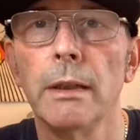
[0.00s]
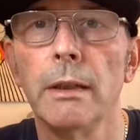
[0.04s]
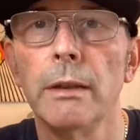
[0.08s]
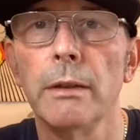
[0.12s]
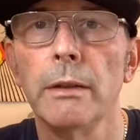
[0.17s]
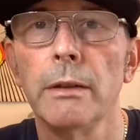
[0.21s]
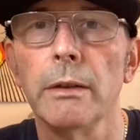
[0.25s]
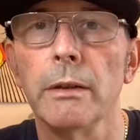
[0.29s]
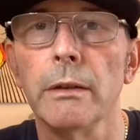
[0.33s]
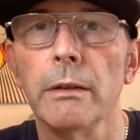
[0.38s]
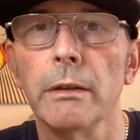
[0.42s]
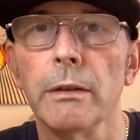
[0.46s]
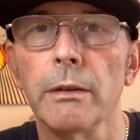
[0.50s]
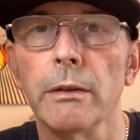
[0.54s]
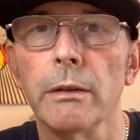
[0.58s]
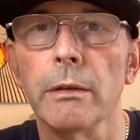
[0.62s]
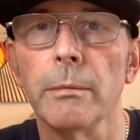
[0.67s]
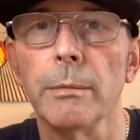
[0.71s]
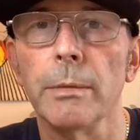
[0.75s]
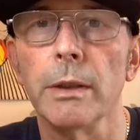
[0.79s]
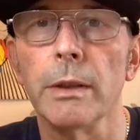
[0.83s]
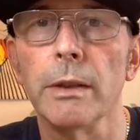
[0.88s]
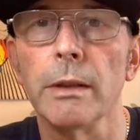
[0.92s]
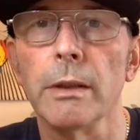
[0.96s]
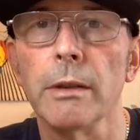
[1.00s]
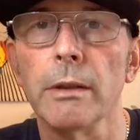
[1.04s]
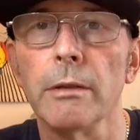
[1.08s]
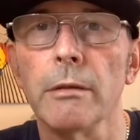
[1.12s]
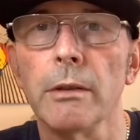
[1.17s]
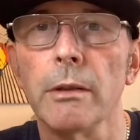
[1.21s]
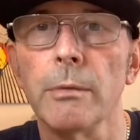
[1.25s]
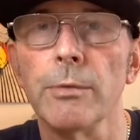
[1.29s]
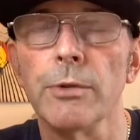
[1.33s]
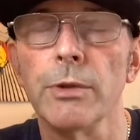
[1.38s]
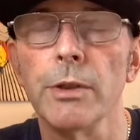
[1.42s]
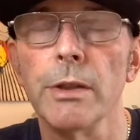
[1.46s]
So this could be another
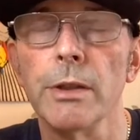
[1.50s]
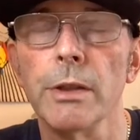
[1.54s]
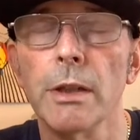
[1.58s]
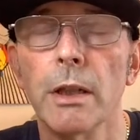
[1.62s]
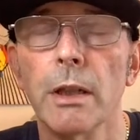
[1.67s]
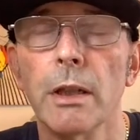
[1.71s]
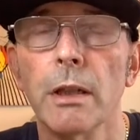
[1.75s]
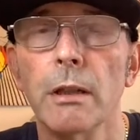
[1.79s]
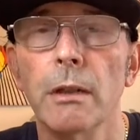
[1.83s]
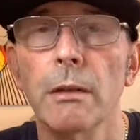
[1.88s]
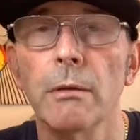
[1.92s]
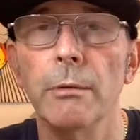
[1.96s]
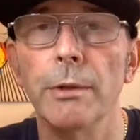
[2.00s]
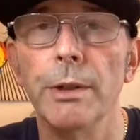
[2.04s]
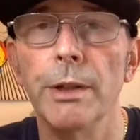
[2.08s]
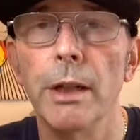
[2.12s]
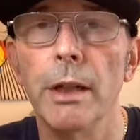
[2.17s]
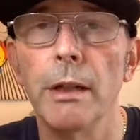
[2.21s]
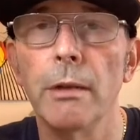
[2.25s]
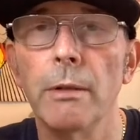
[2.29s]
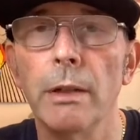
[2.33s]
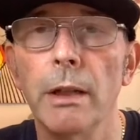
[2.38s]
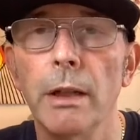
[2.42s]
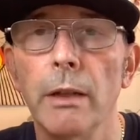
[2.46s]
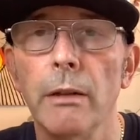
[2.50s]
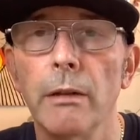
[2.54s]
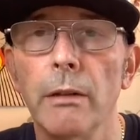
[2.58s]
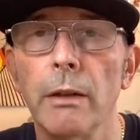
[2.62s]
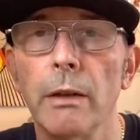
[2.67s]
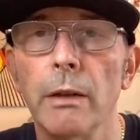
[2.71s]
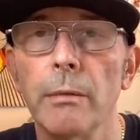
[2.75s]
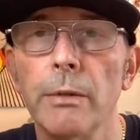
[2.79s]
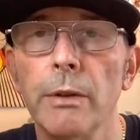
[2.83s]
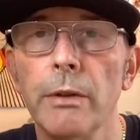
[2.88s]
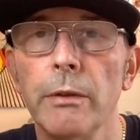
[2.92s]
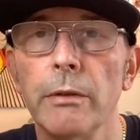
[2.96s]
option. We know he is
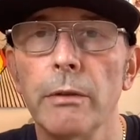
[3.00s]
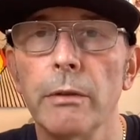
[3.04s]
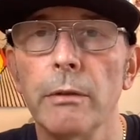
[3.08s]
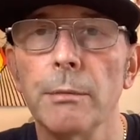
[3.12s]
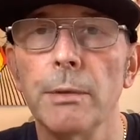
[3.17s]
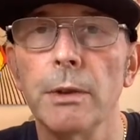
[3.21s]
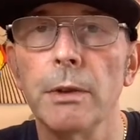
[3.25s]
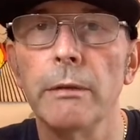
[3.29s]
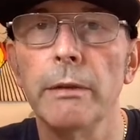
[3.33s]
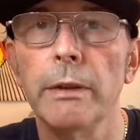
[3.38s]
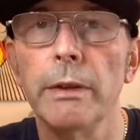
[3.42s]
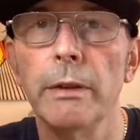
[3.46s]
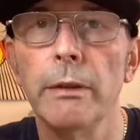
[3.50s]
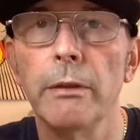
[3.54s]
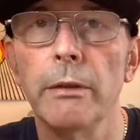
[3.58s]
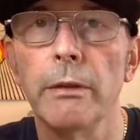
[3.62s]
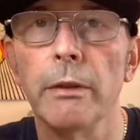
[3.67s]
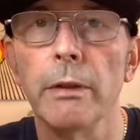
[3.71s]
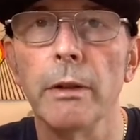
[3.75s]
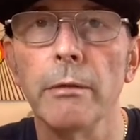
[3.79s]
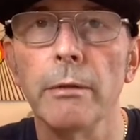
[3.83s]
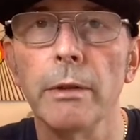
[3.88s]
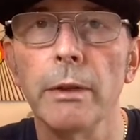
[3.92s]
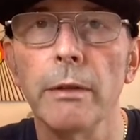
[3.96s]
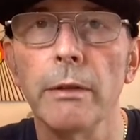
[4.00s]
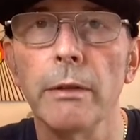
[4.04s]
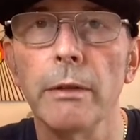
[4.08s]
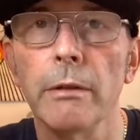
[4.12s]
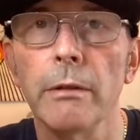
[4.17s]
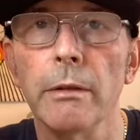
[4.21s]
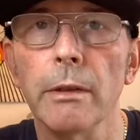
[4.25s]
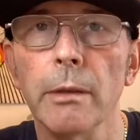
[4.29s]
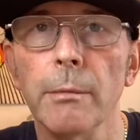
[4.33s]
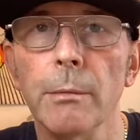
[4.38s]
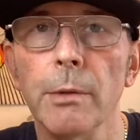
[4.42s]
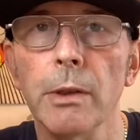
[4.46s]
coming to a movie. Sony's
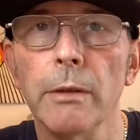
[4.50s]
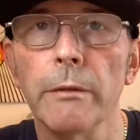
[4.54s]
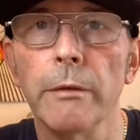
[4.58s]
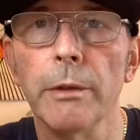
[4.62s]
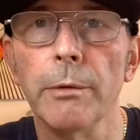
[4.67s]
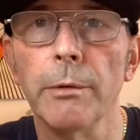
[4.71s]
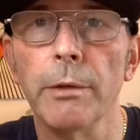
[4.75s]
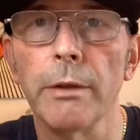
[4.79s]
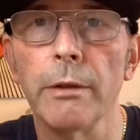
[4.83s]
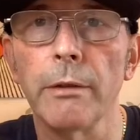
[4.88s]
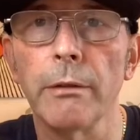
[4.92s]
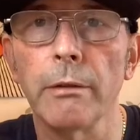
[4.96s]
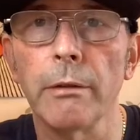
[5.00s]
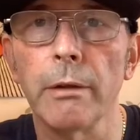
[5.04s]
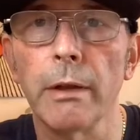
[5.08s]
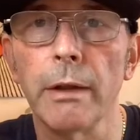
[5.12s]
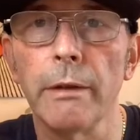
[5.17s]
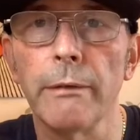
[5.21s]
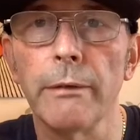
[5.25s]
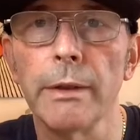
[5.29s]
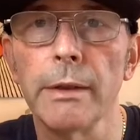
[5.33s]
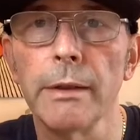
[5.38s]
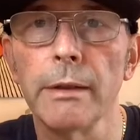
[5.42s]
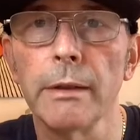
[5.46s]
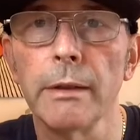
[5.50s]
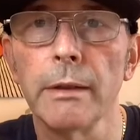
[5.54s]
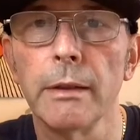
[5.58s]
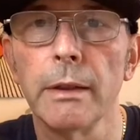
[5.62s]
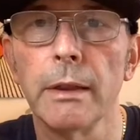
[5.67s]
doing a movie with Kraven.